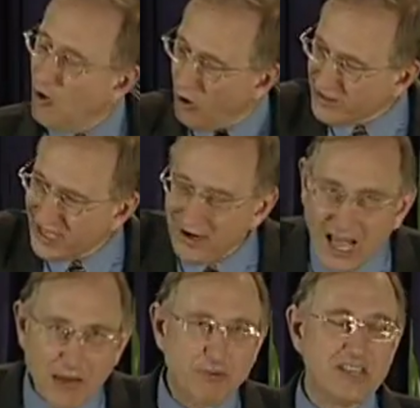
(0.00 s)
All their
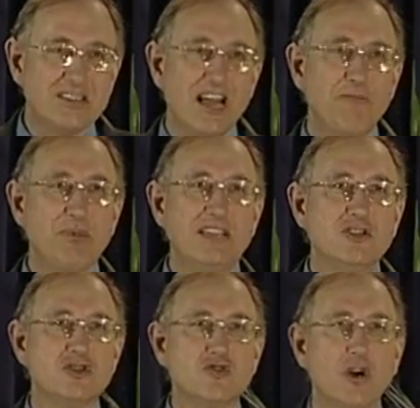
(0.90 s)
libraries have been
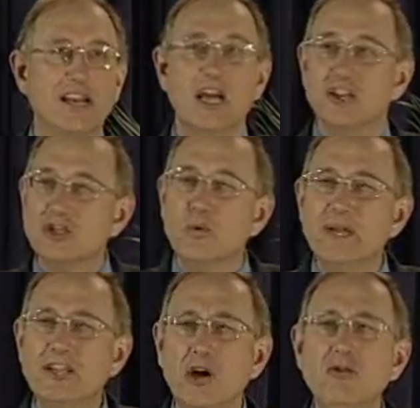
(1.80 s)
destroyed. So
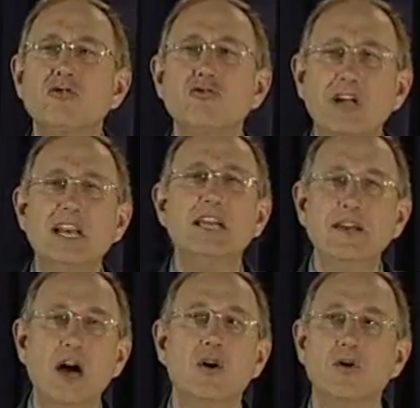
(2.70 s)
we don't really
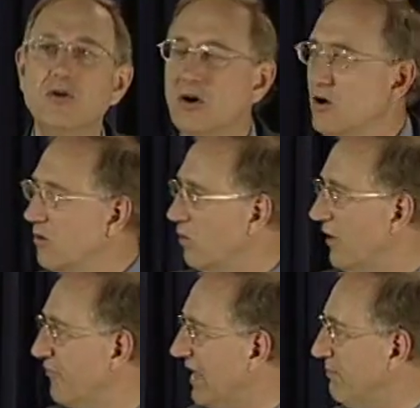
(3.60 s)
know
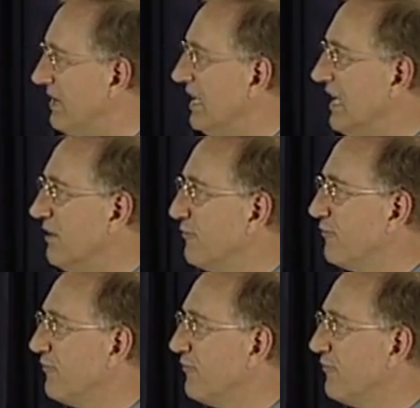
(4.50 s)
what they believe.